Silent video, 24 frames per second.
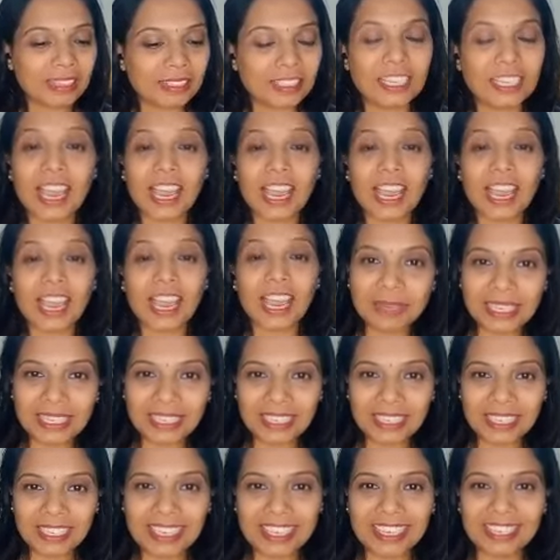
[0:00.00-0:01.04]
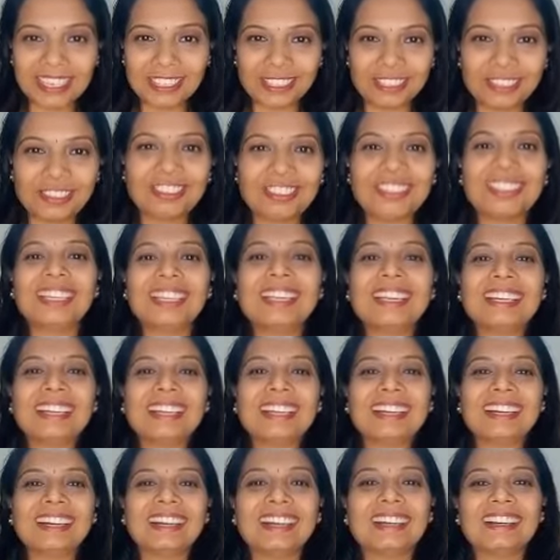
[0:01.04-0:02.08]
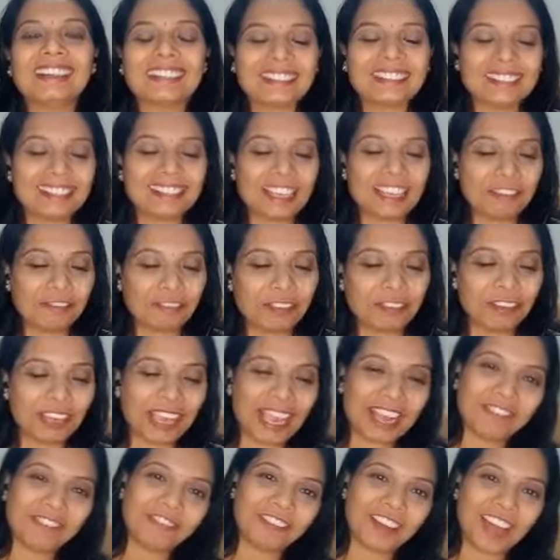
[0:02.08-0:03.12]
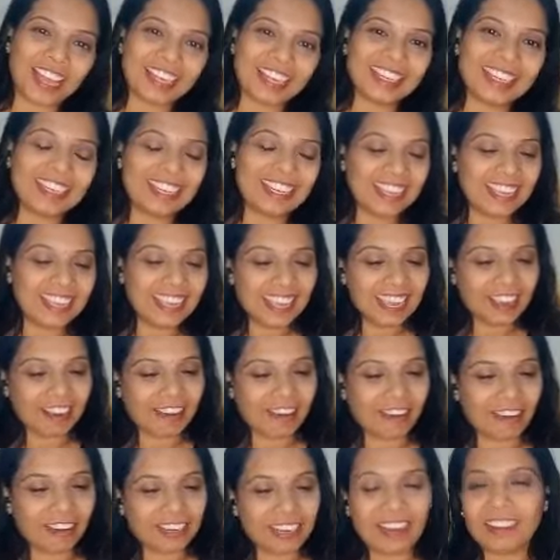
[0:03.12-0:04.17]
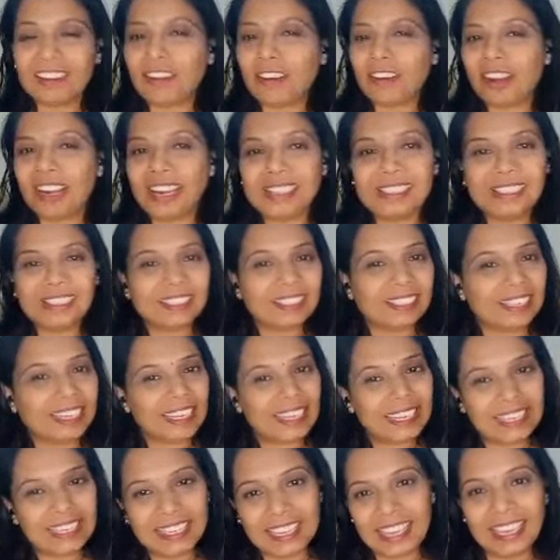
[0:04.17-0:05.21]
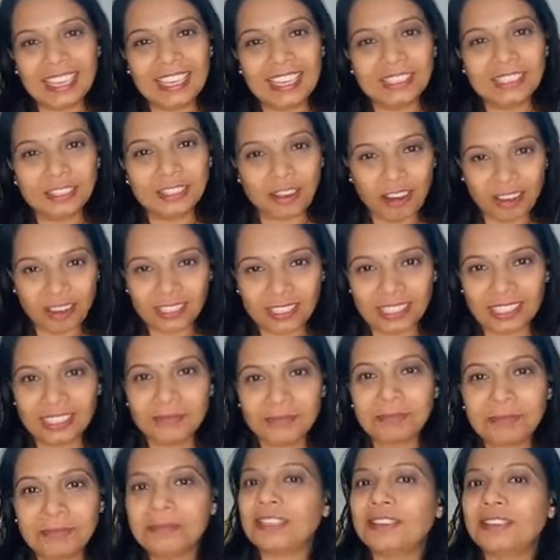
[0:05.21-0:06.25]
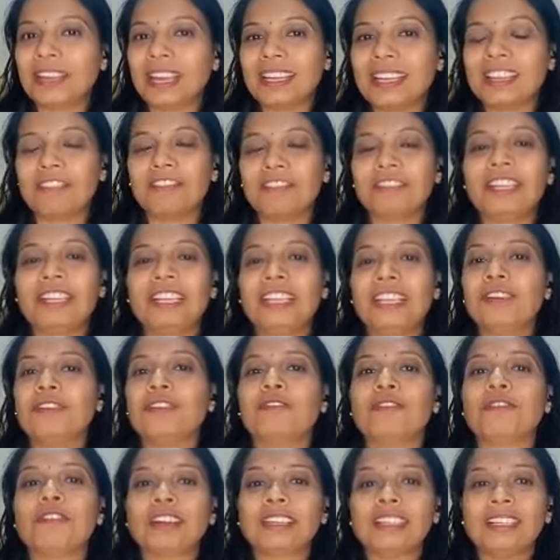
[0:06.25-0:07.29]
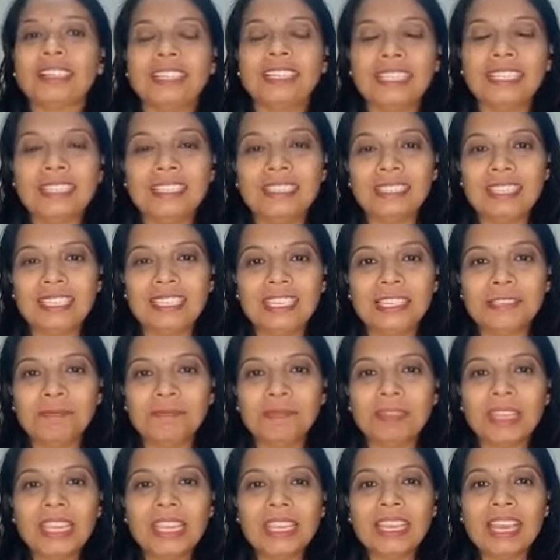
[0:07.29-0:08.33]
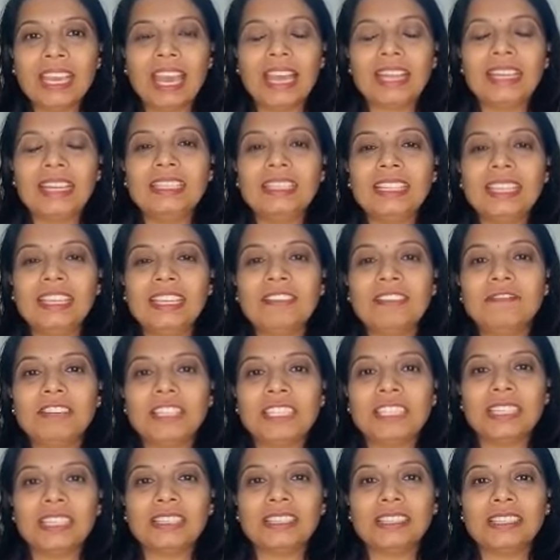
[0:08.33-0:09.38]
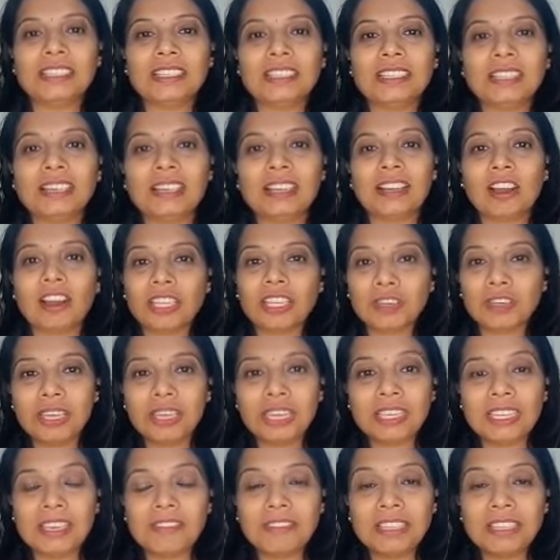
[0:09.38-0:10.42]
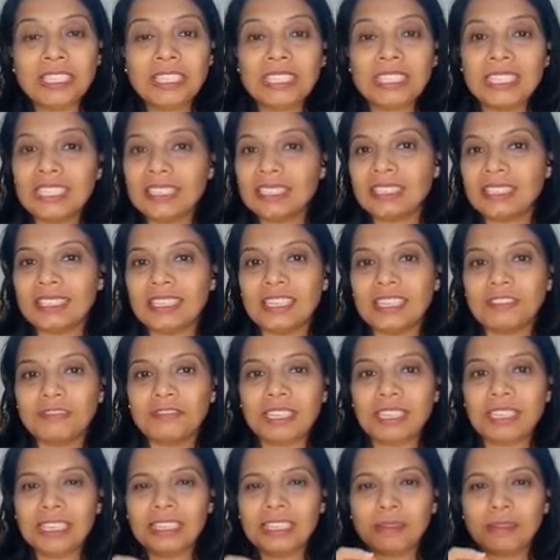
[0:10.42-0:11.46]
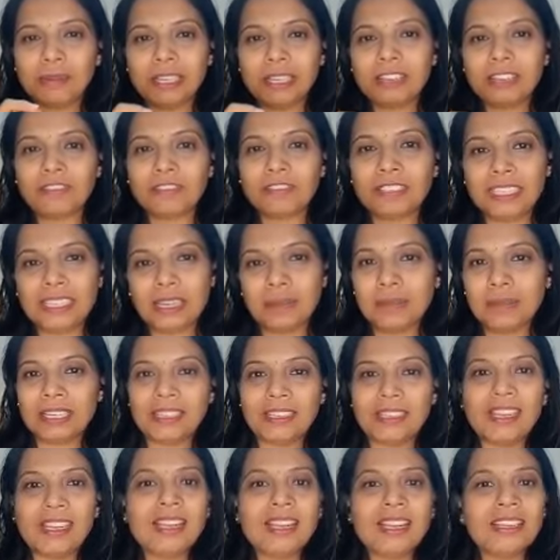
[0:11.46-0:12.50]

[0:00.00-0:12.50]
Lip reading: jasmine tea is good if you can find, or else green tea is awesome. You can definitely go for green tea. Anything which is you can even season it with a little bit of cinnamon